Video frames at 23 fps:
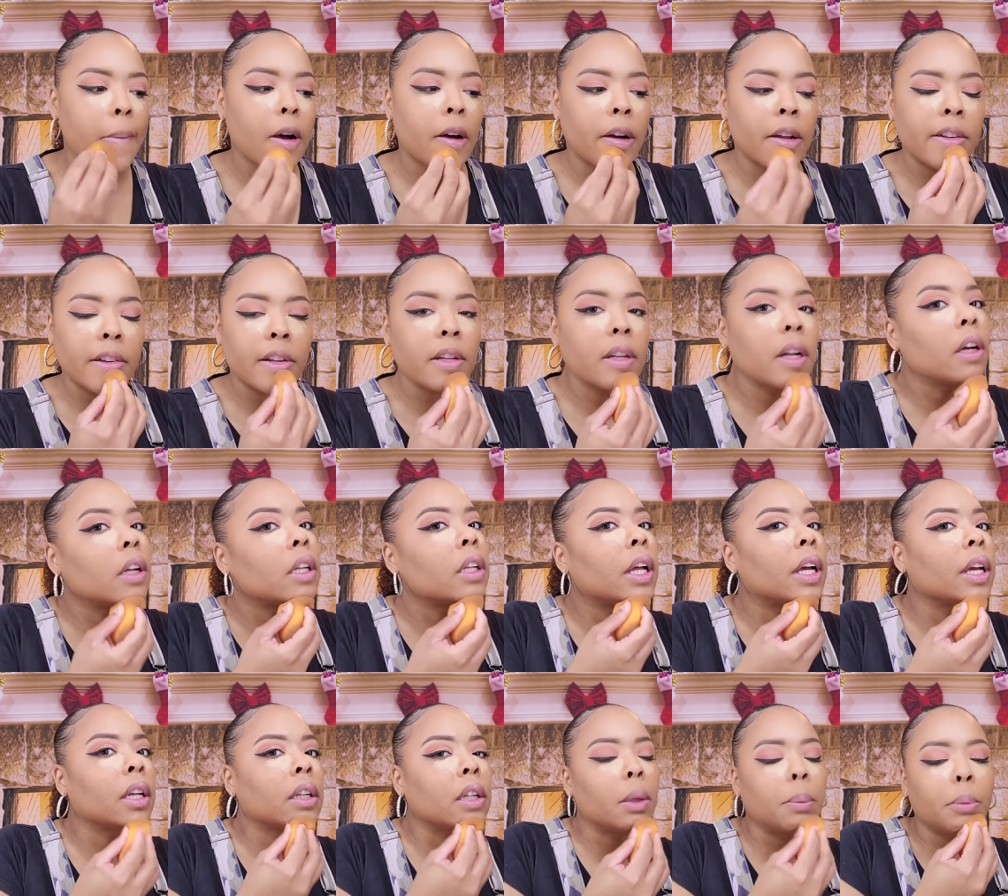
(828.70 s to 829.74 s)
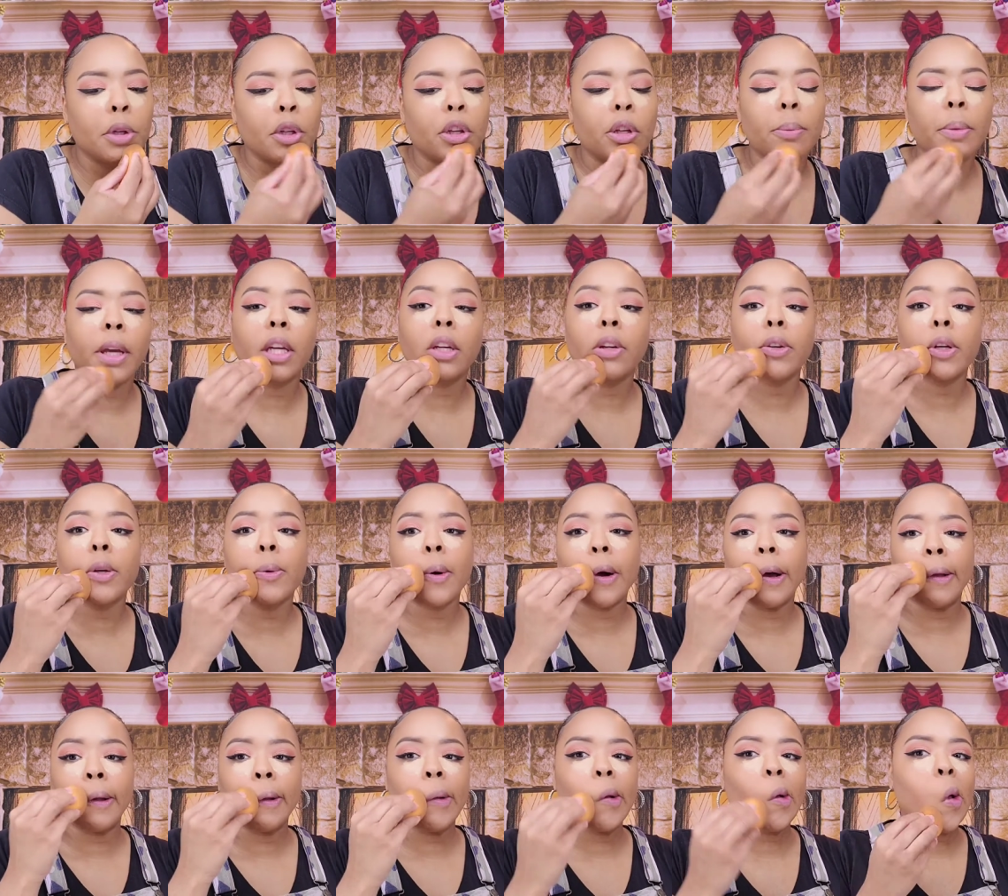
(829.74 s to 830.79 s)
I did not like the Beauty Bakerie
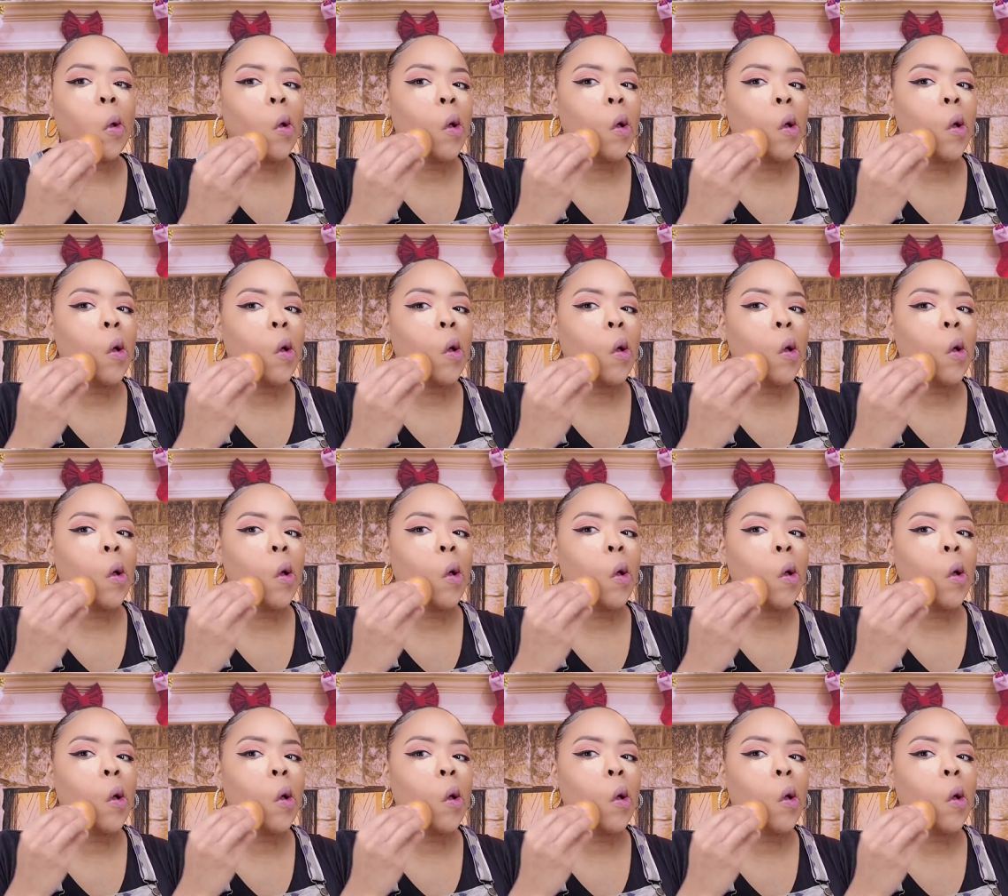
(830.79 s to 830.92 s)
one